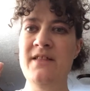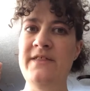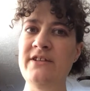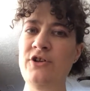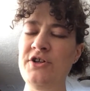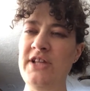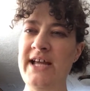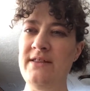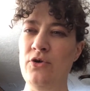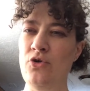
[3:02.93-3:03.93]
they look
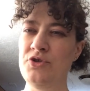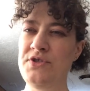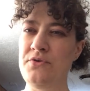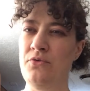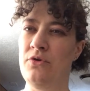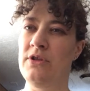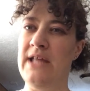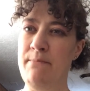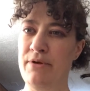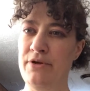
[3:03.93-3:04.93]
like the old school
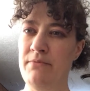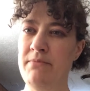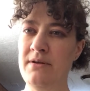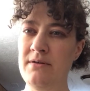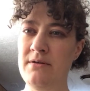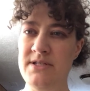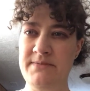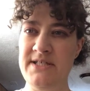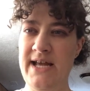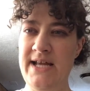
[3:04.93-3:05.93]
light bulb
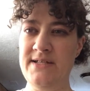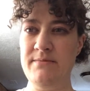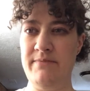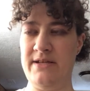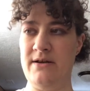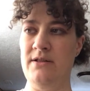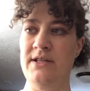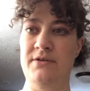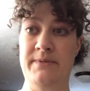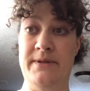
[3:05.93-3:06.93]
Christmas lights, but they're a
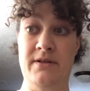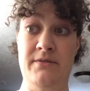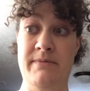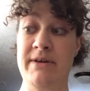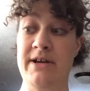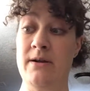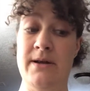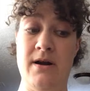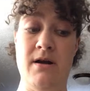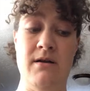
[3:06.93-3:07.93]
little bit bigger.
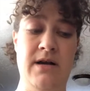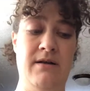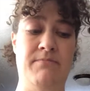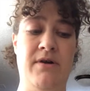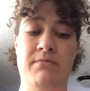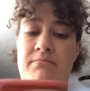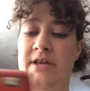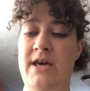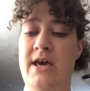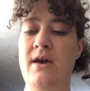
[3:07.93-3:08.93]
They're
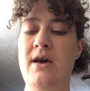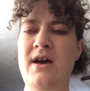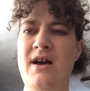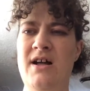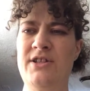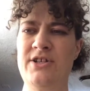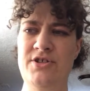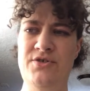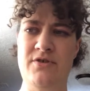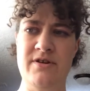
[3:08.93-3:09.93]
probably a little
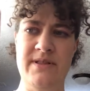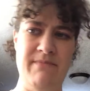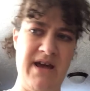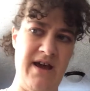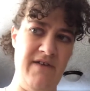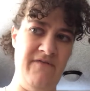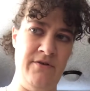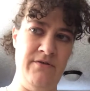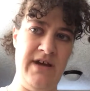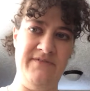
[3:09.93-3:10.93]
shorter than my
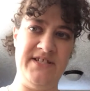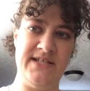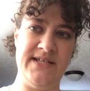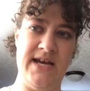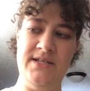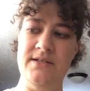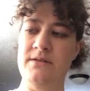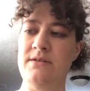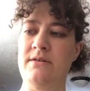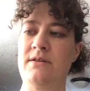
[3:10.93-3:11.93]
iPhone. I have a 6S,
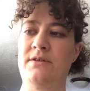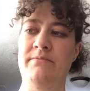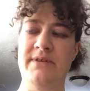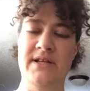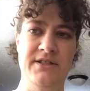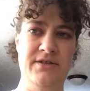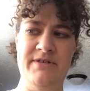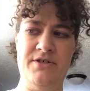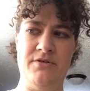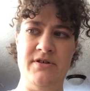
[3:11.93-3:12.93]
so they're a little
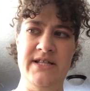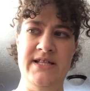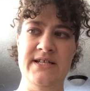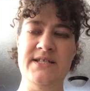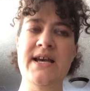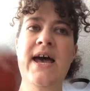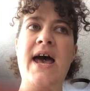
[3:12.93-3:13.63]
bit shorter than this.